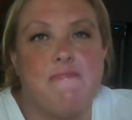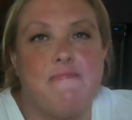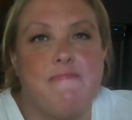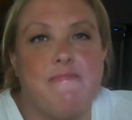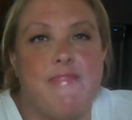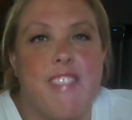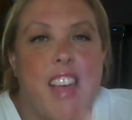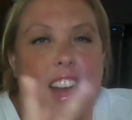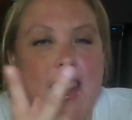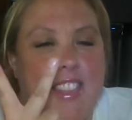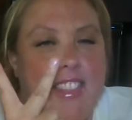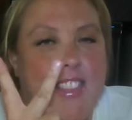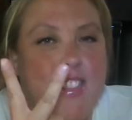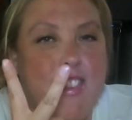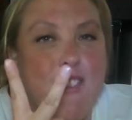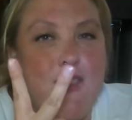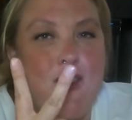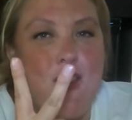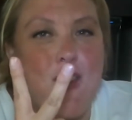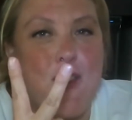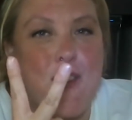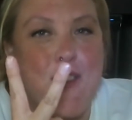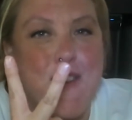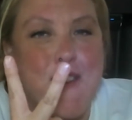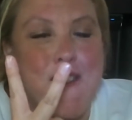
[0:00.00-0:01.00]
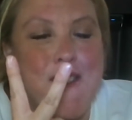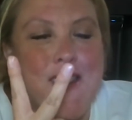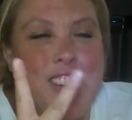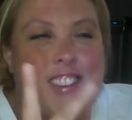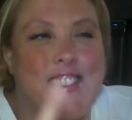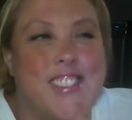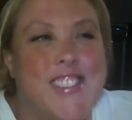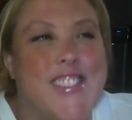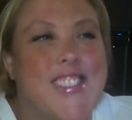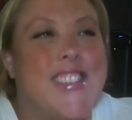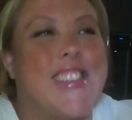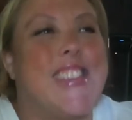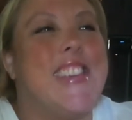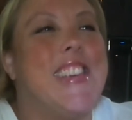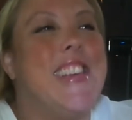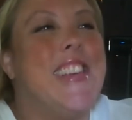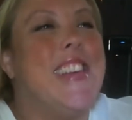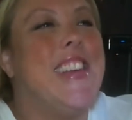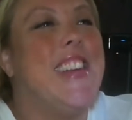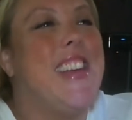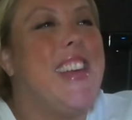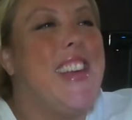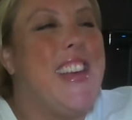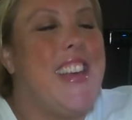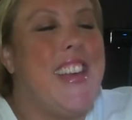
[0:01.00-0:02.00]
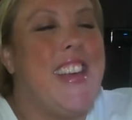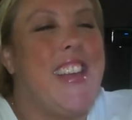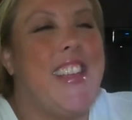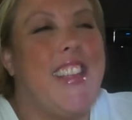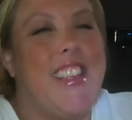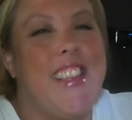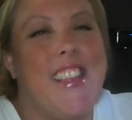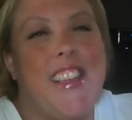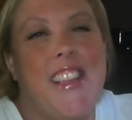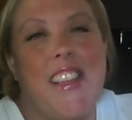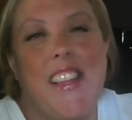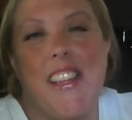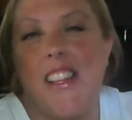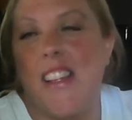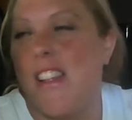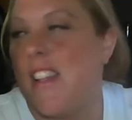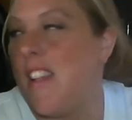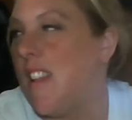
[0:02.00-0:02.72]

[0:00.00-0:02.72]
That's the two-year-old. My favorite